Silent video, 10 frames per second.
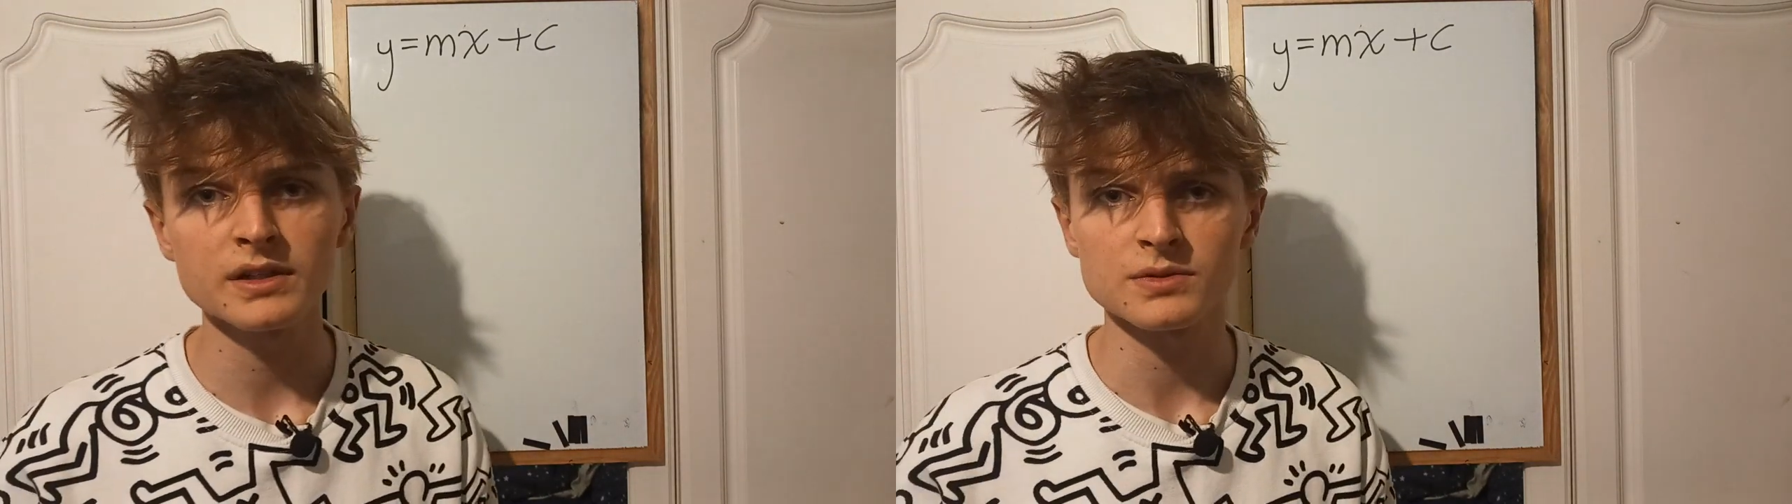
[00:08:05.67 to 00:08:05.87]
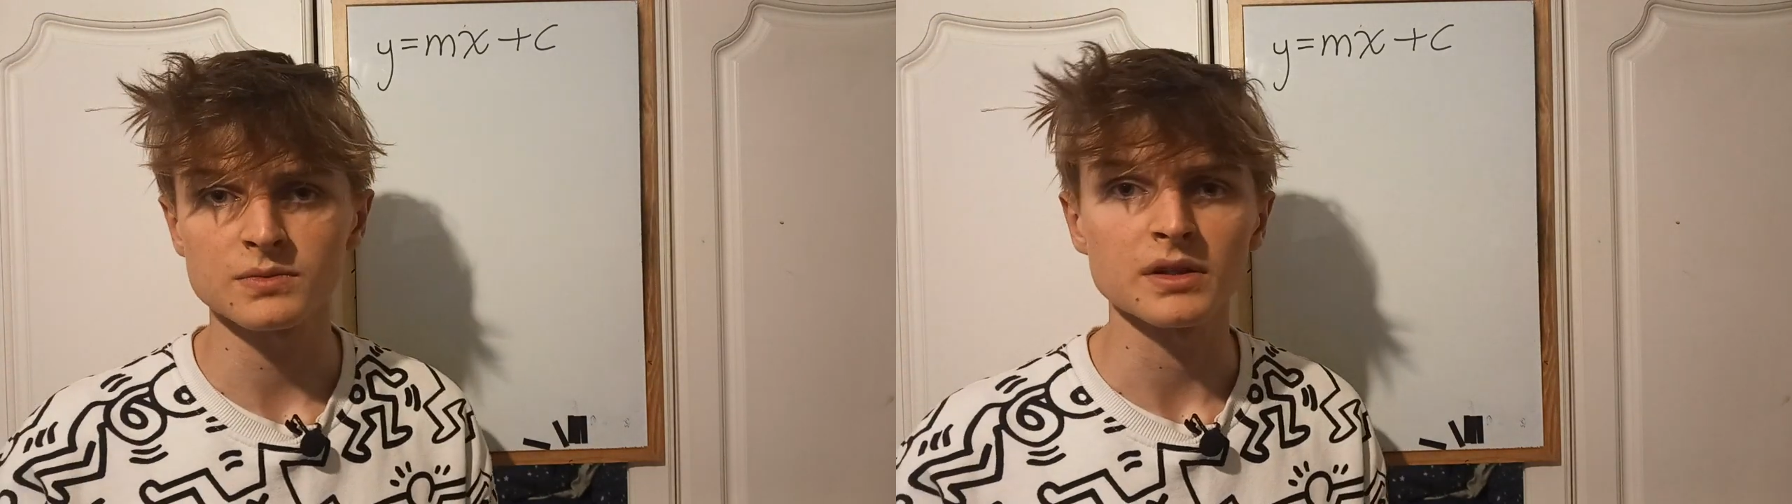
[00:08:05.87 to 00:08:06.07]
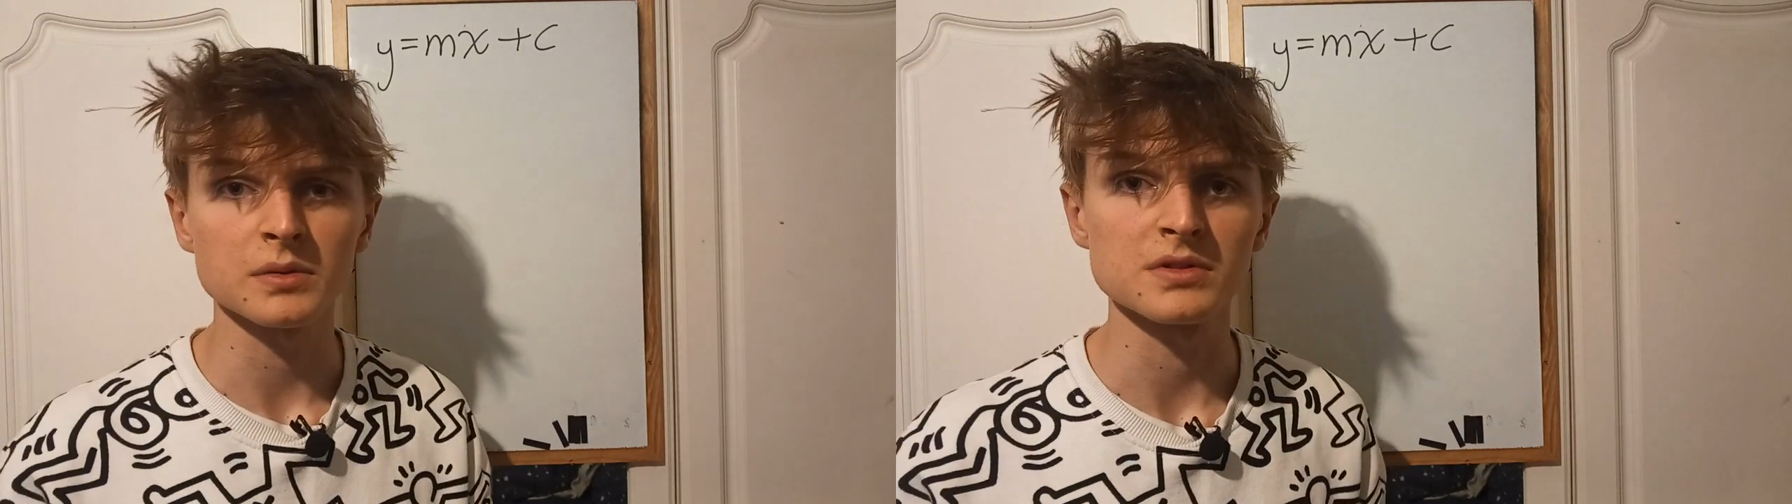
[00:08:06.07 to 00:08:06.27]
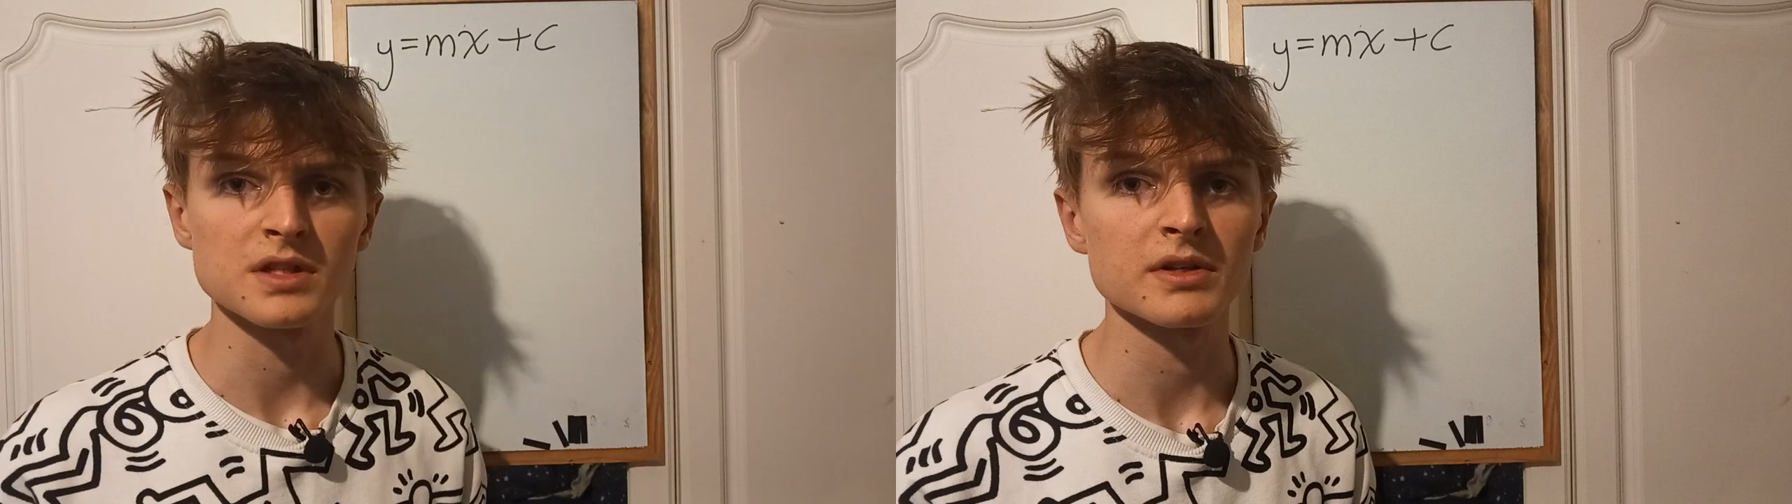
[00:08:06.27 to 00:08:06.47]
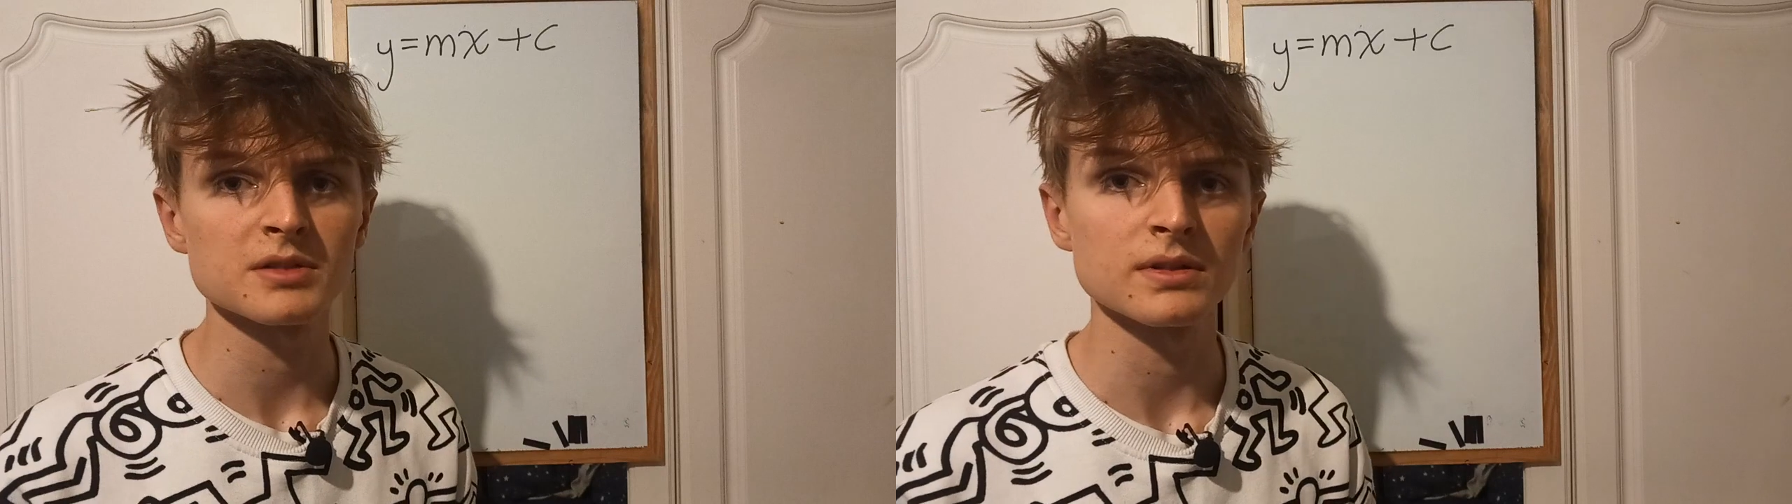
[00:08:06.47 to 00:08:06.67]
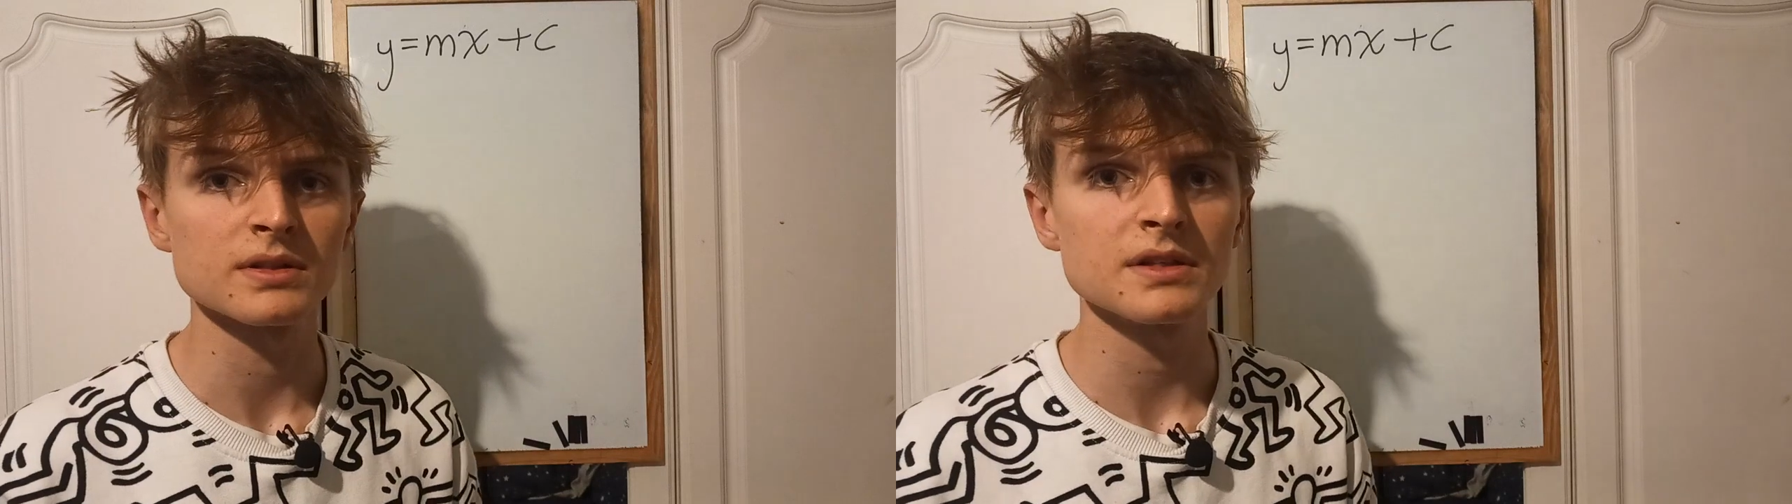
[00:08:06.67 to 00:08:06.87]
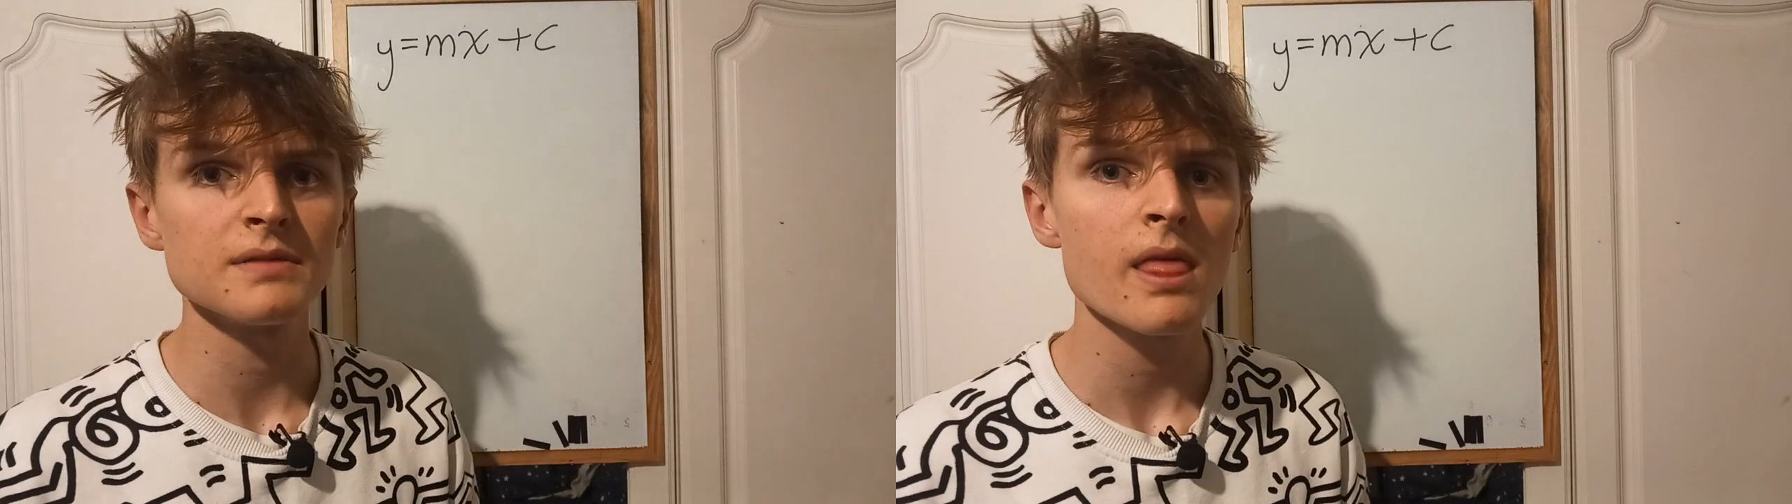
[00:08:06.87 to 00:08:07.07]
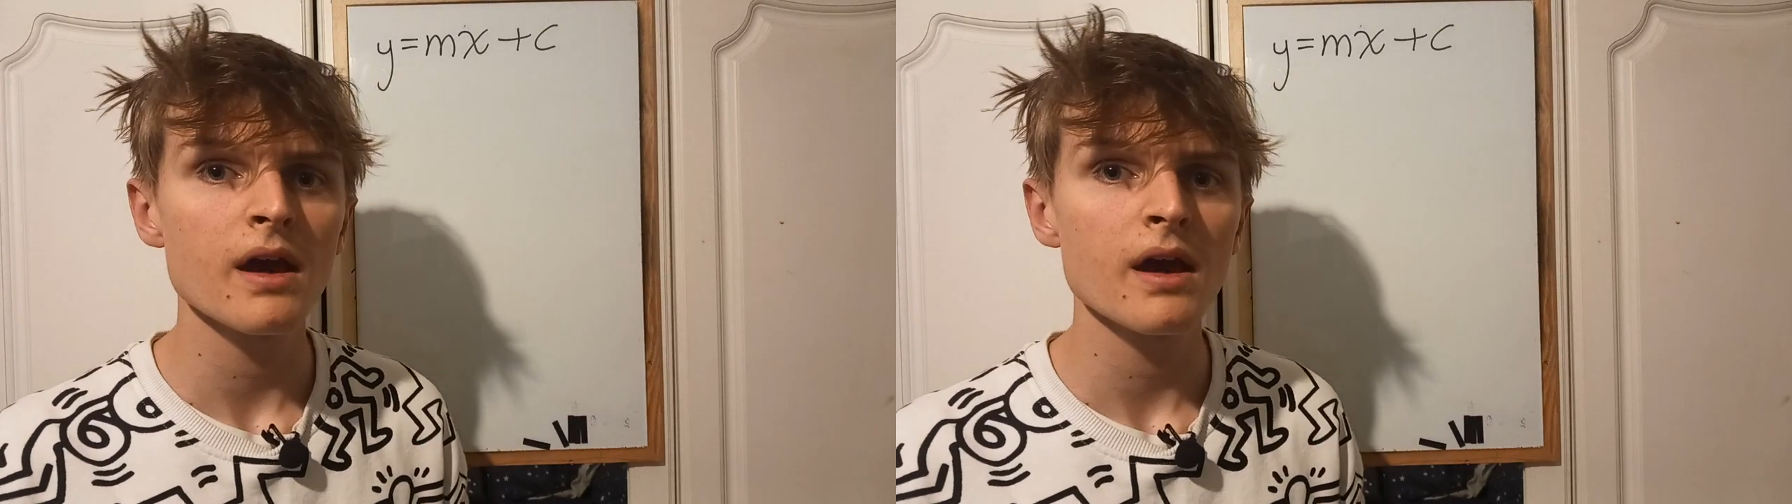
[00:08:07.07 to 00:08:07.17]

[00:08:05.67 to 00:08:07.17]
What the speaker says: is y equals mx plus c.